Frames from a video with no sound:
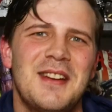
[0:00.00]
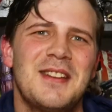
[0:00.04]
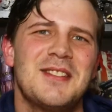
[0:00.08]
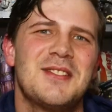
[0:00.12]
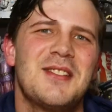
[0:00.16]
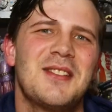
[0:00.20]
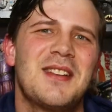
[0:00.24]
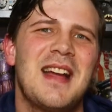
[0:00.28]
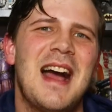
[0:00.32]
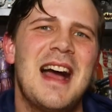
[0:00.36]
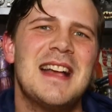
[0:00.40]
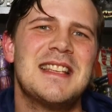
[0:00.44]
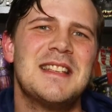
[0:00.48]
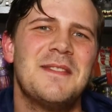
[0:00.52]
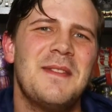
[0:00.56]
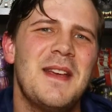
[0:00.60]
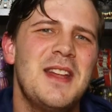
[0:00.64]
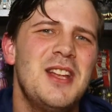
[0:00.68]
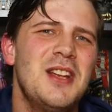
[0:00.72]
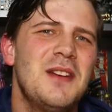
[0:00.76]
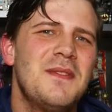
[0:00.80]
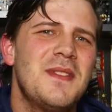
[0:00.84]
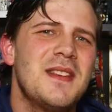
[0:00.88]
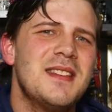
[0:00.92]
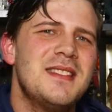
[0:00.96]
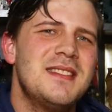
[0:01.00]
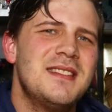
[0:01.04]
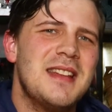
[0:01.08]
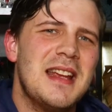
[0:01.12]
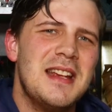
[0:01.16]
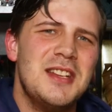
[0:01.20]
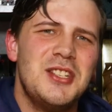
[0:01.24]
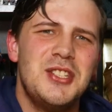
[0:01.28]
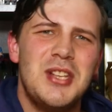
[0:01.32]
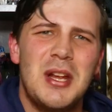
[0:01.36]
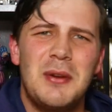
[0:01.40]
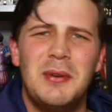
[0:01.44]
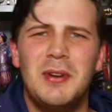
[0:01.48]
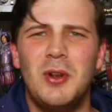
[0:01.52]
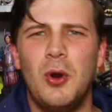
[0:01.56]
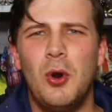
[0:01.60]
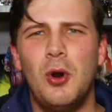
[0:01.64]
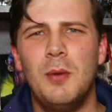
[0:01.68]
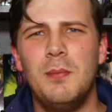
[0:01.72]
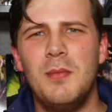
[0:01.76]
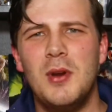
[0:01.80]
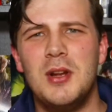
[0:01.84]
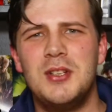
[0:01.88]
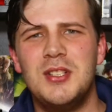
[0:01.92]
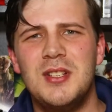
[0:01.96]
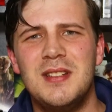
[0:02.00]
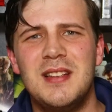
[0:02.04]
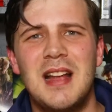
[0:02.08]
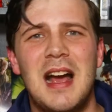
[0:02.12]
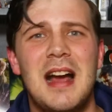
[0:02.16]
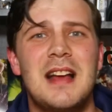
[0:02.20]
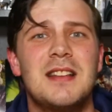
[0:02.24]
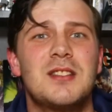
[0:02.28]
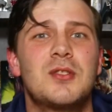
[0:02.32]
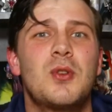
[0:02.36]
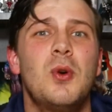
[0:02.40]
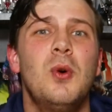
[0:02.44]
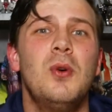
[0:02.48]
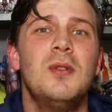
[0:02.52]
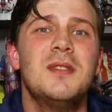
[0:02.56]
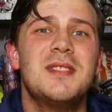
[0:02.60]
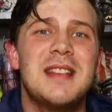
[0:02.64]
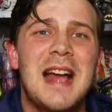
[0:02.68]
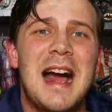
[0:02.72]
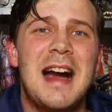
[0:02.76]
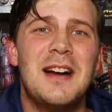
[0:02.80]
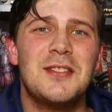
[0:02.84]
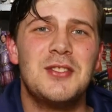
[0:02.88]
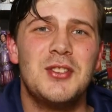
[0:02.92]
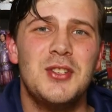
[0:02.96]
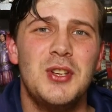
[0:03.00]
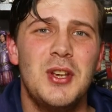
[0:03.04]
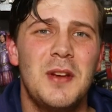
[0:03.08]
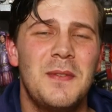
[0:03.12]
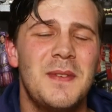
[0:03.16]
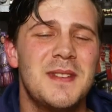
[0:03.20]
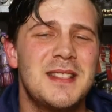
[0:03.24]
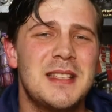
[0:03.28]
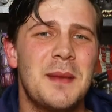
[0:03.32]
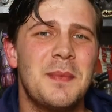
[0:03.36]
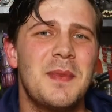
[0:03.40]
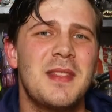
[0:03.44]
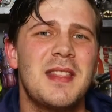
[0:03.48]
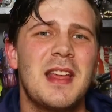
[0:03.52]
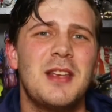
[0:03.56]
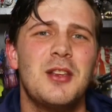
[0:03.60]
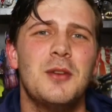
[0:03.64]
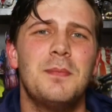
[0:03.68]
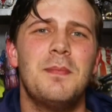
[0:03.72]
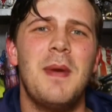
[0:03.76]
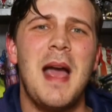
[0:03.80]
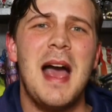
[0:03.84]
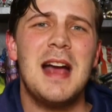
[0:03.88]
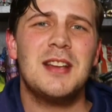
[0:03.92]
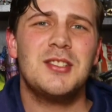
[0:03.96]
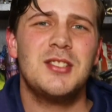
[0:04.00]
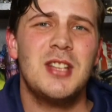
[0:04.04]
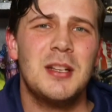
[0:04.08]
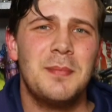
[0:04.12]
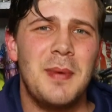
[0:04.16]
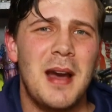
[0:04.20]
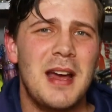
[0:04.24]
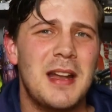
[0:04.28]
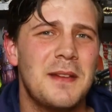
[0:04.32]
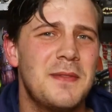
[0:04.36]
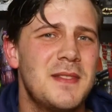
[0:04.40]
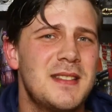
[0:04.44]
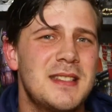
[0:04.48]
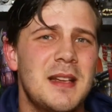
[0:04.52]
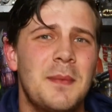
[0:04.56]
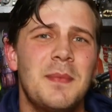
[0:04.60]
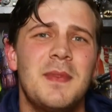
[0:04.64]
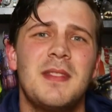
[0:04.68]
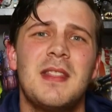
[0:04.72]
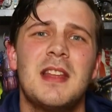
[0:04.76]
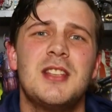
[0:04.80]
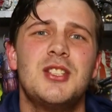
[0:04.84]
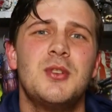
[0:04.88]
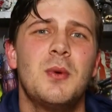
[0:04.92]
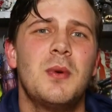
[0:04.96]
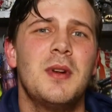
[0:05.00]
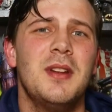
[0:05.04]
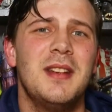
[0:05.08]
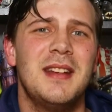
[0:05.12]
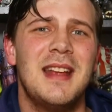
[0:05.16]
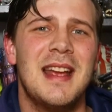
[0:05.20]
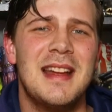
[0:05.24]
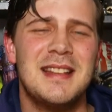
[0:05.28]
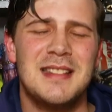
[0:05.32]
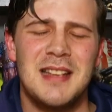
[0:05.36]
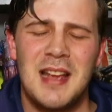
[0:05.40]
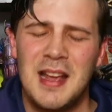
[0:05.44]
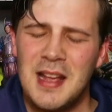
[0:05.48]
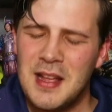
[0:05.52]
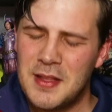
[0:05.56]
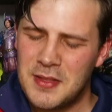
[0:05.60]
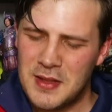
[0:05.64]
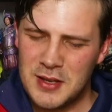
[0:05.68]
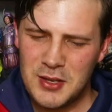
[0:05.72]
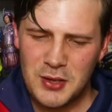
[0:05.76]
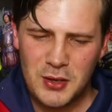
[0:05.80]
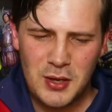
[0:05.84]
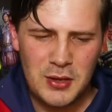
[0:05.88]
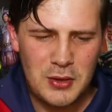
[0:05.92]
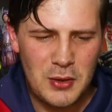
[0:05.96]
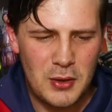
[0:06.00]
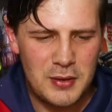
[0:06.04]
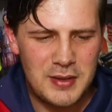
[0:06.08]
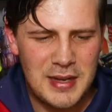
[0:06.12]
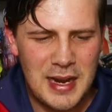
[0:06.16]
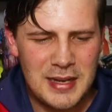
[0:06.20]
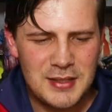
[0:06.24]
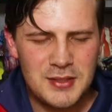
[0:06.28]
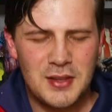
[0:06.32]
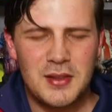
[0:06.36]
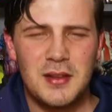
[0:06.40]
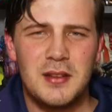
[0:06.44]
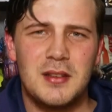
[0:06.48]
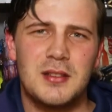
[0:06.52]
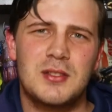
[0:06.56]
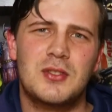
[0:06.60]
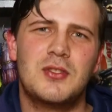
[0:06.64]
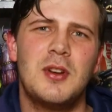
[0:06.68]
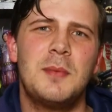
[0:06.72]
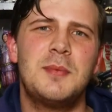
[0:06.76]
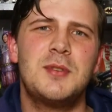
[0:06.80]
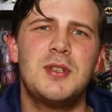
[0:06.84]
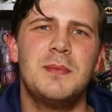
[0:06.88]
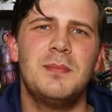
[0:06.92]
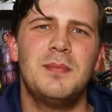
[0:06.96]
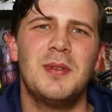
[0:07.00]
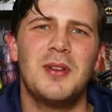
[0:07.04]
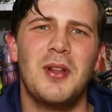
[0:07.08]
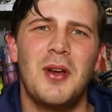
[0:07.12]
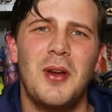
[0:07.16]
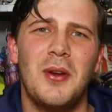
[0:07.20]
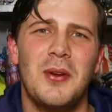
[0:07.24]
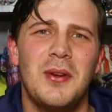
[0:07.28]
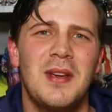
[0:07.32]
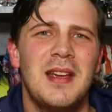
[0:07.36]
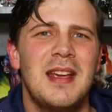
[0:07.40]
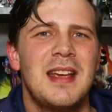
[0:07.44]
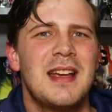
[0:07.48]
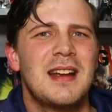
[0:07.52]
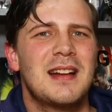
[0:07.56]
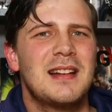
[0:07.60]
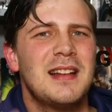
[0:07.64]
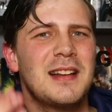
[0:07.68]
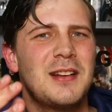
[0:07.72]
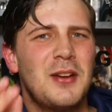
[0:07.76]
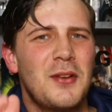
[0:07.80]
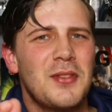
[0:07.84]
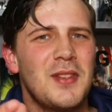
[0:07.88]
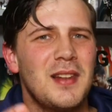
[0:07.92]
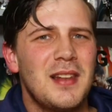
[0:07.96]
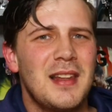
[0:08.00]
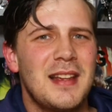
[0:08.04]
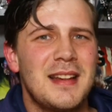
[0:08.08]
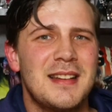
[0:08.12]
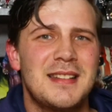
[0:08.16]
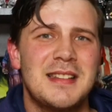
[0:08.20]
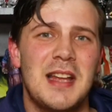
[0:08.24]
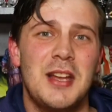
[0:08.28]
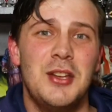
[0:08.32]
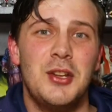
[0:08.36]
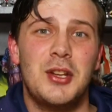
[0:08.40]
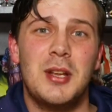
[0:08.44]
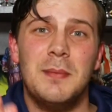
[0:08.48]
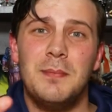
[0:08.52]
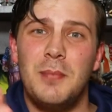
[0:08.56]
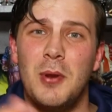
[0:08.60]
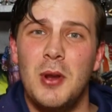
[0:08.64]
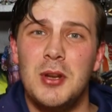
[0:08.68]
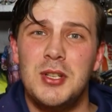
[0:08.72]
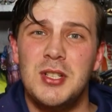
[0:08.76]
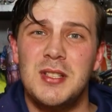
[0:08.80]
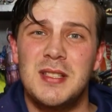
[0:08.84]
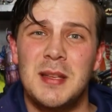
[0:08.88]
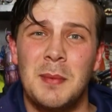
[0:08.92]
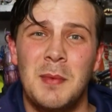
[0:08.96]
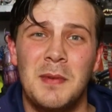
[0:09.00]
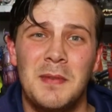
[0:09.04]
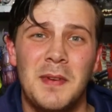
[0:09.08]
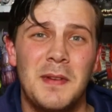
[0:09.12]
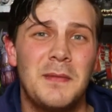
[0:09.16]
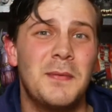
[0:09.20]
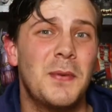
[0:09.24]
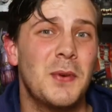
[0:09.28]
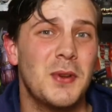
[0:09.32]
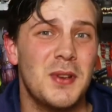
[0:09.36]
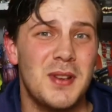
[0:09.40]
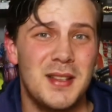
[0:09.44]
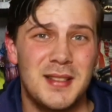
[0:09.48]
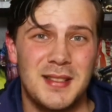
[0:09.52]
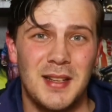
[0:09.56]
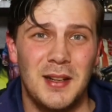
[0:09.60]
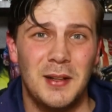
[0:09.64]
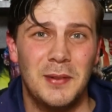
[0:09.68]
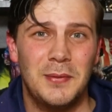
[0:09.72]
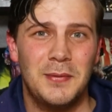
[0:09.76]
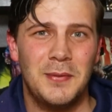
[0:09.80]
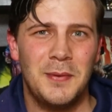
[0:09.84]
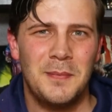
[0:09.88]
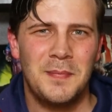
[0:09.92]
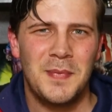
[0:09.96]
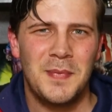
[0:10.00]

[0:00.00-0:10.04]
So guys, if any of this stationery or merchandise calls out to you, if it's something that you're passionate about, if it's something that you want to get, then you can go down to the description below, click on the links, and you can purchase some of it for yourself.